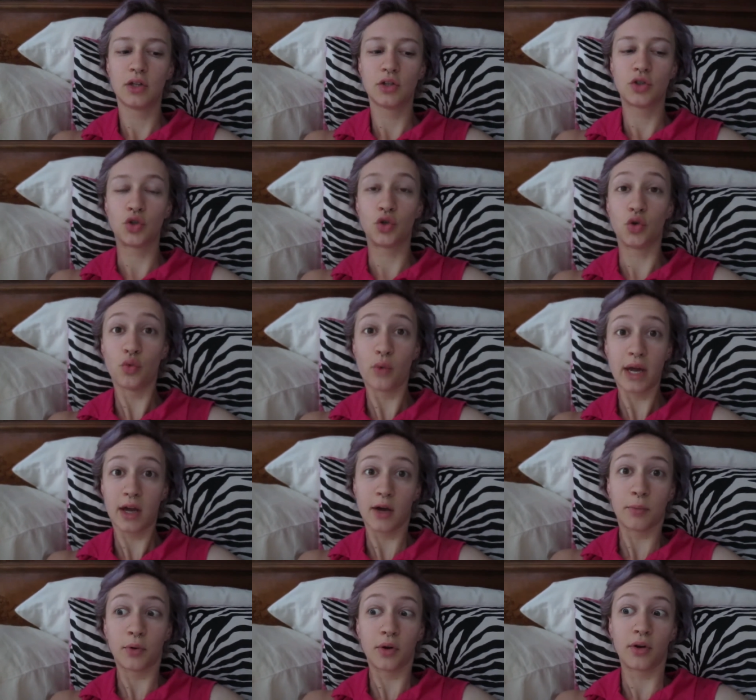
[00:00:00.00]
to wake
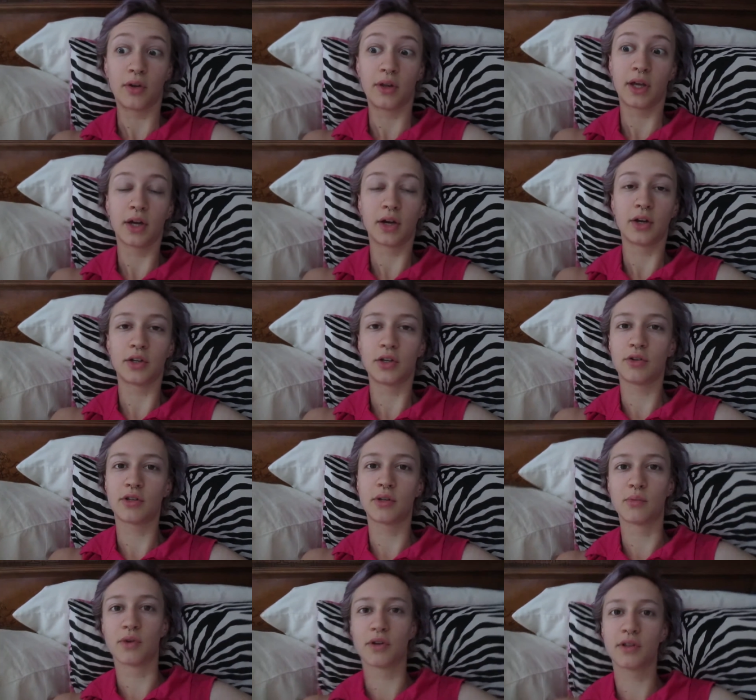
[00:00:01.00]
up earlier, do
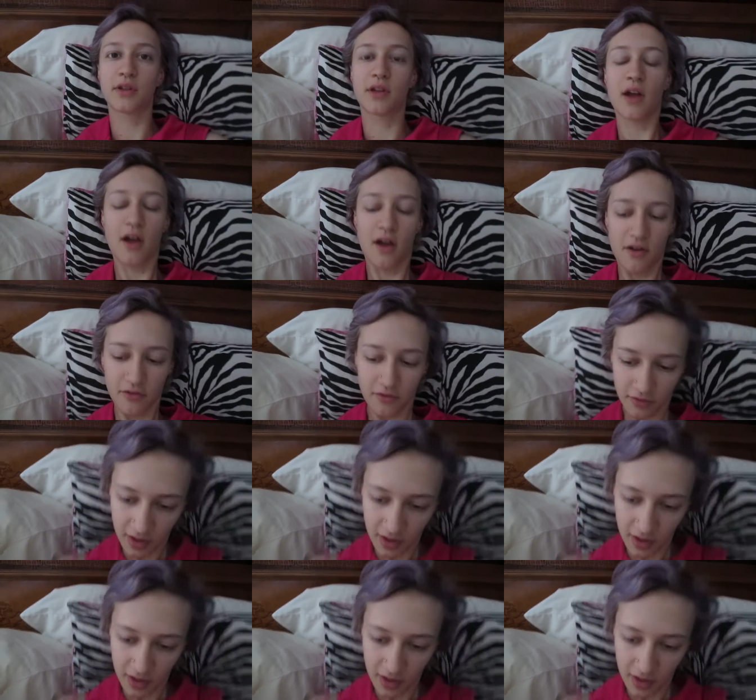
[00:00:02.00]
some more stuff.